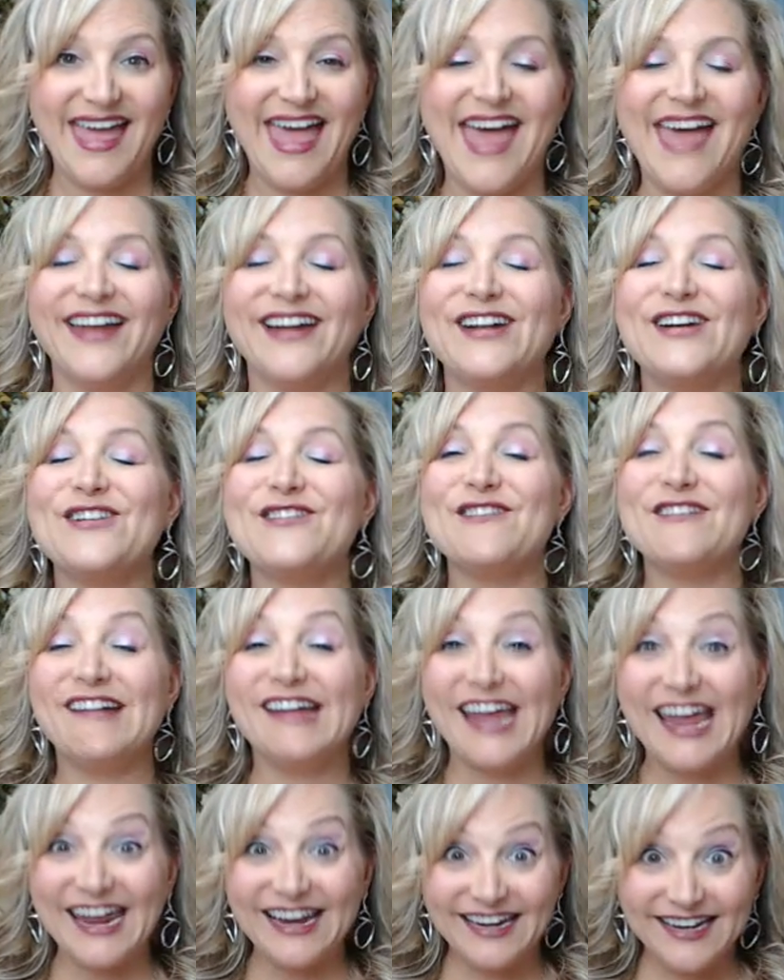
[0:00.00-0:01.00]
and
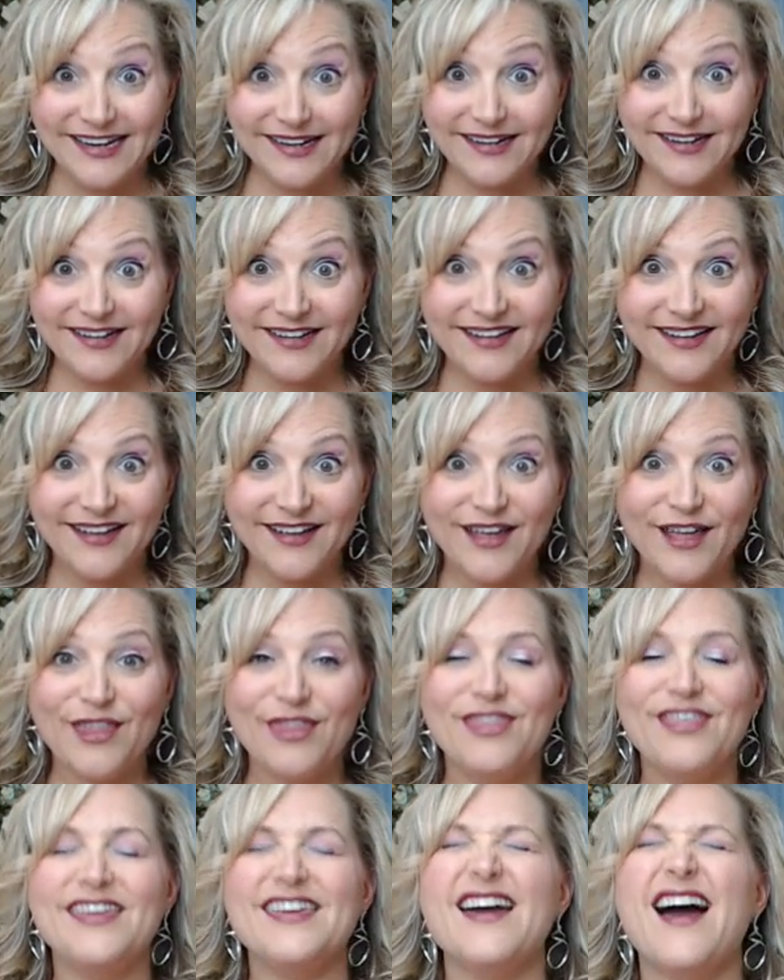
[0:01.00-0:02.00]
created
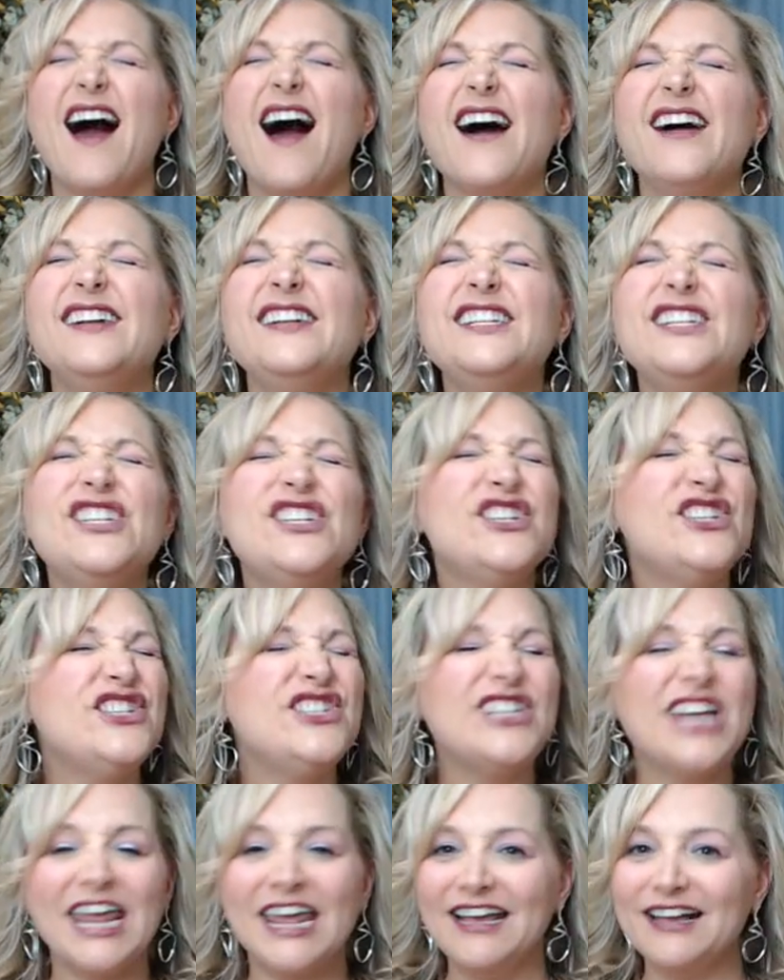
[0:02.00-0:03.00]
the
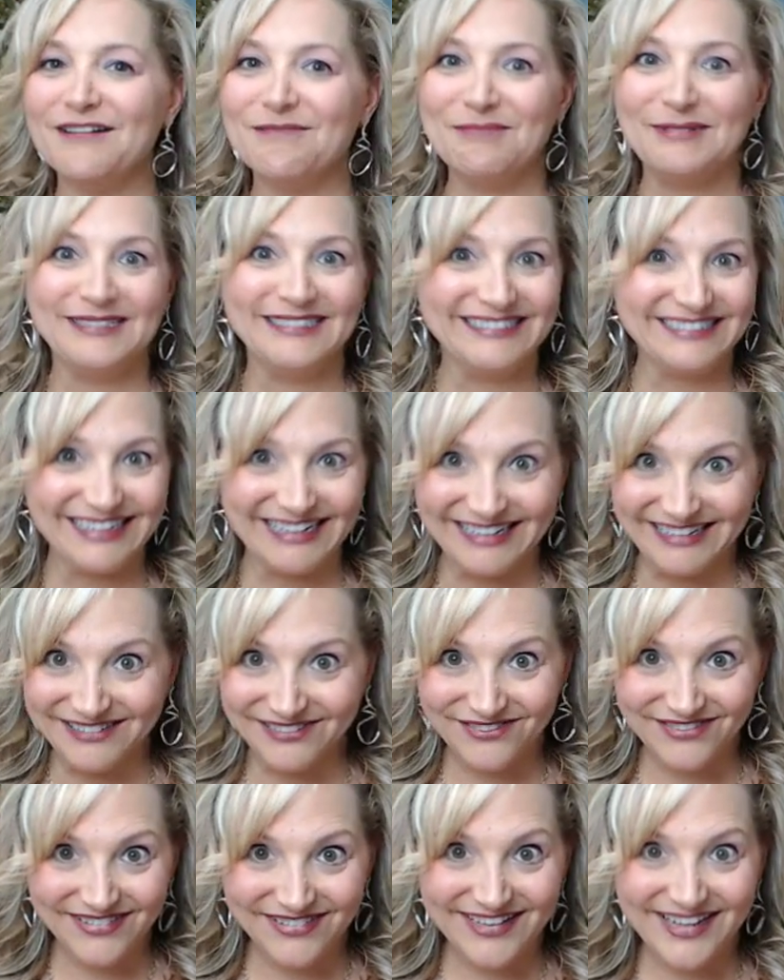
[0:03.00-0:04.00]
unshakable love
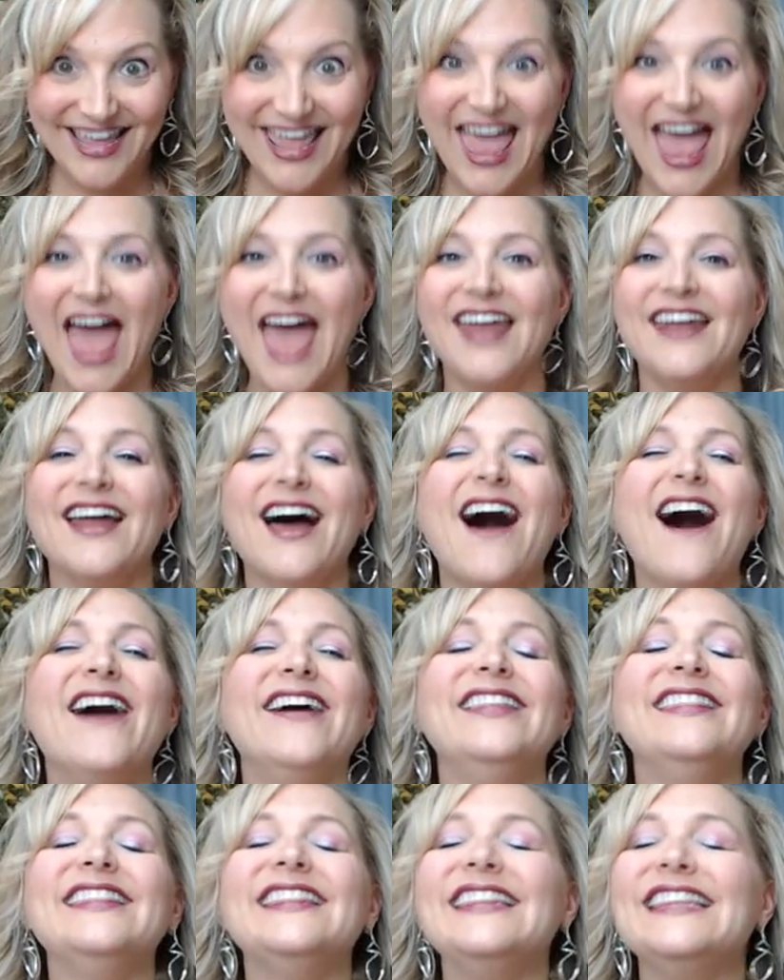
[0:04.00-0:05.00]
and
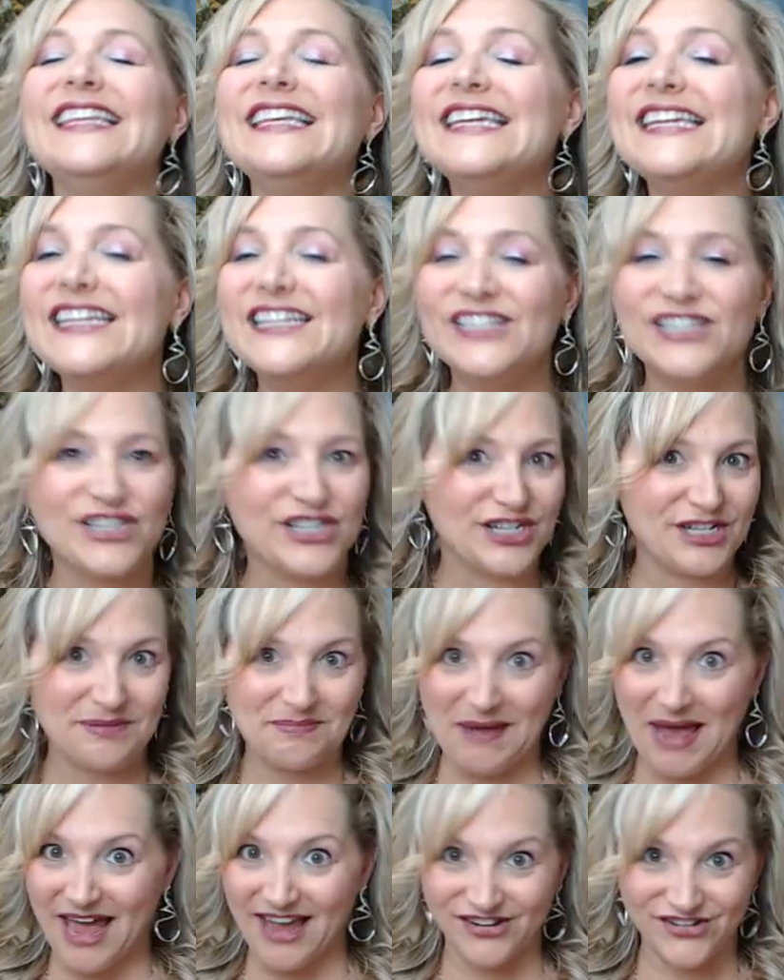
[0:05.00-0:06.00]
unleashed
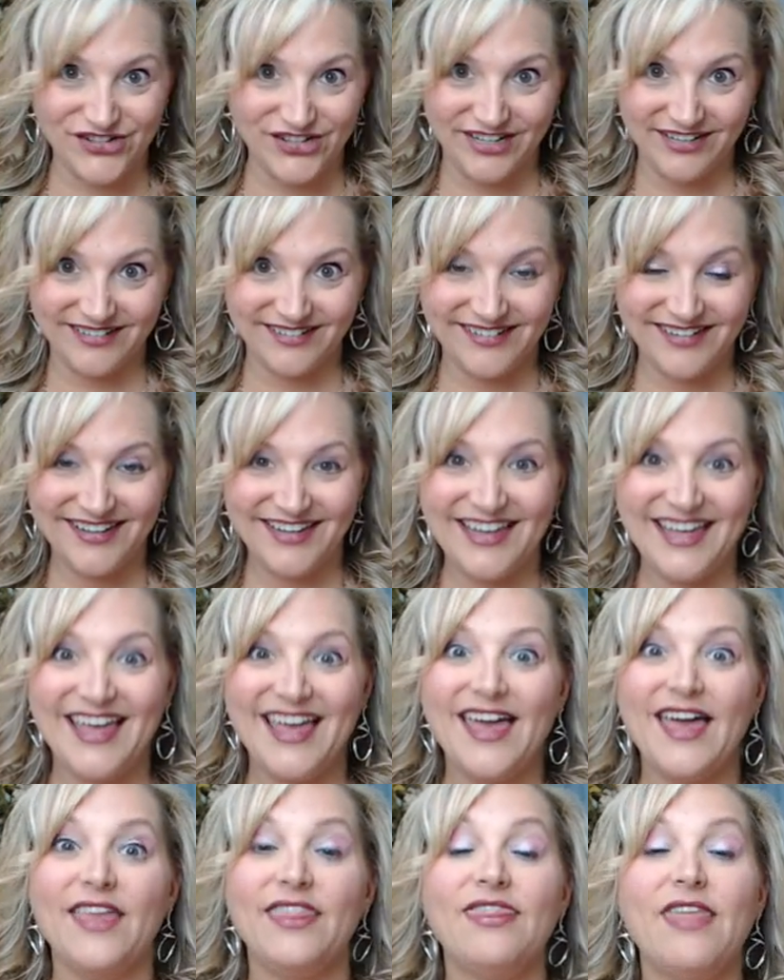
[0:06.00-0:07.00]
passion
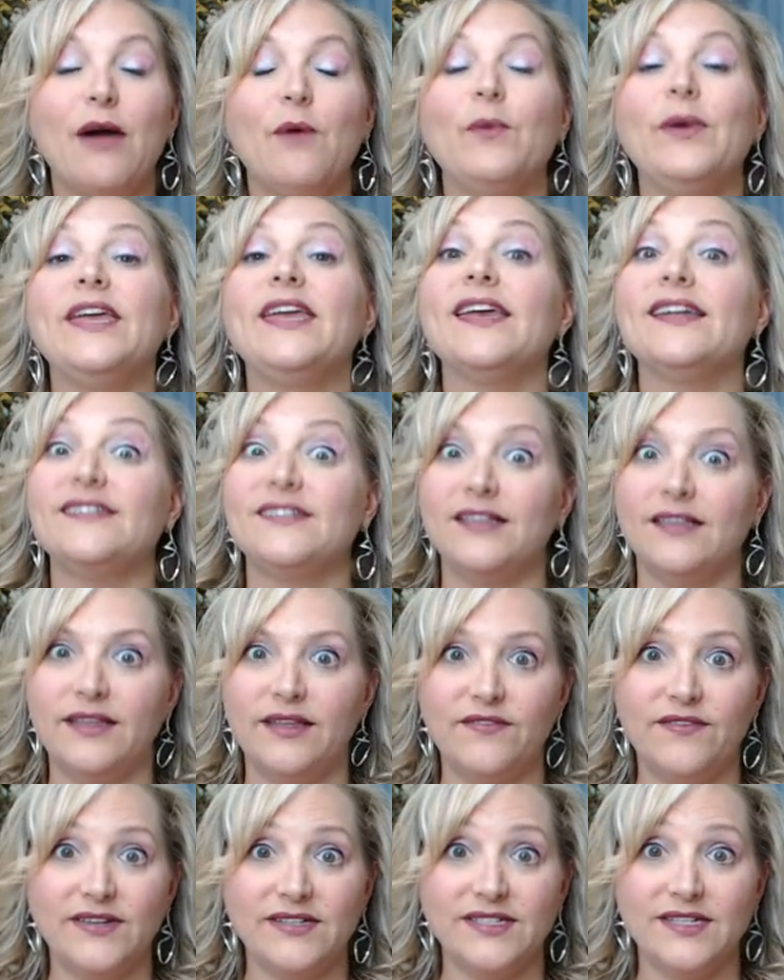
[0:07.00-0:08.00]
that we get to
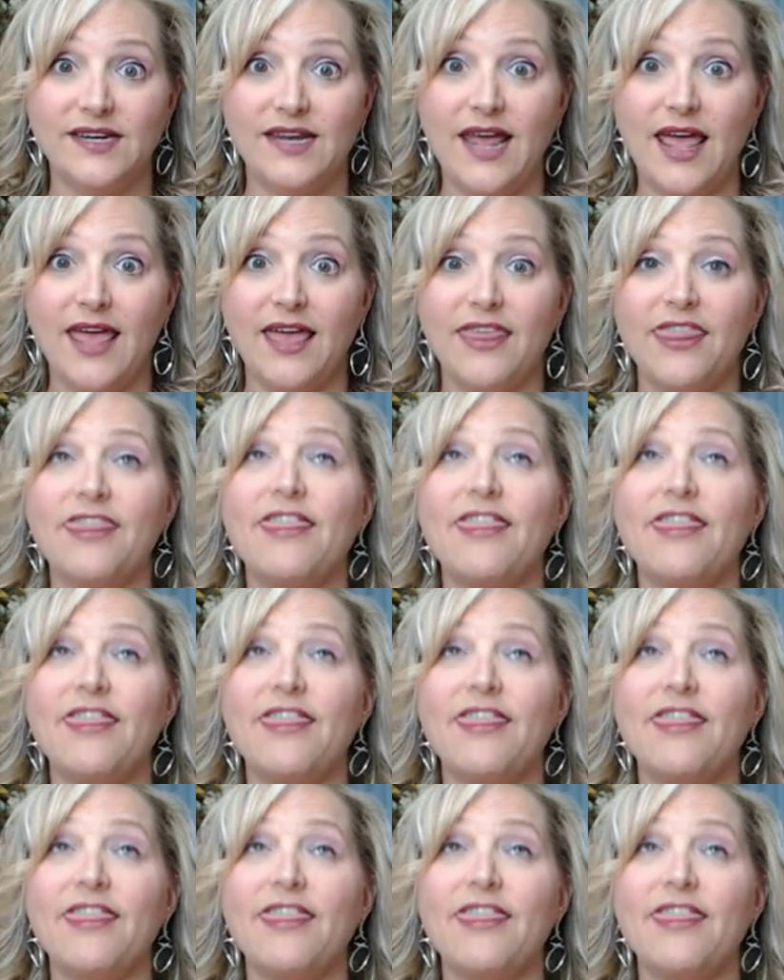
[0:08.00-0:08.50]
live in today.